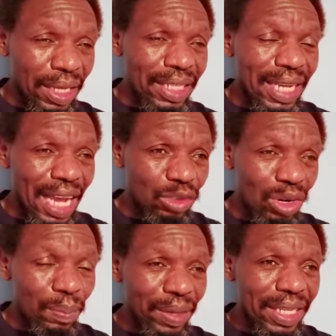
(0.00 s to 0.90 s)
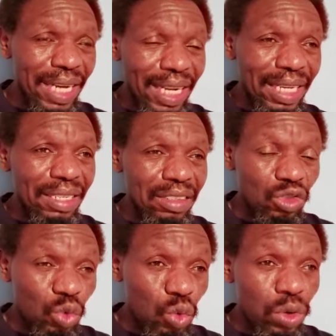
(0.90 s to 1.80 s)
it actually played against
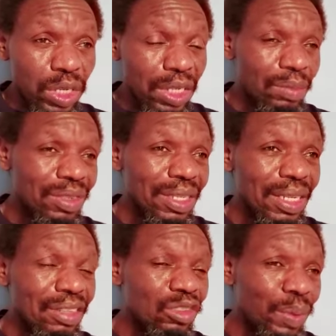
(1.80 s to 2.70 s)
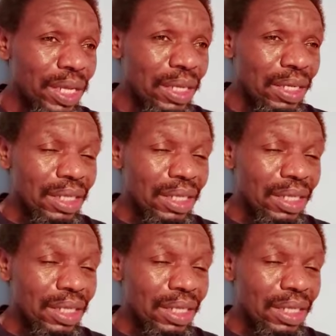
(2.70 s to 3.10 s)
school teams in Spain.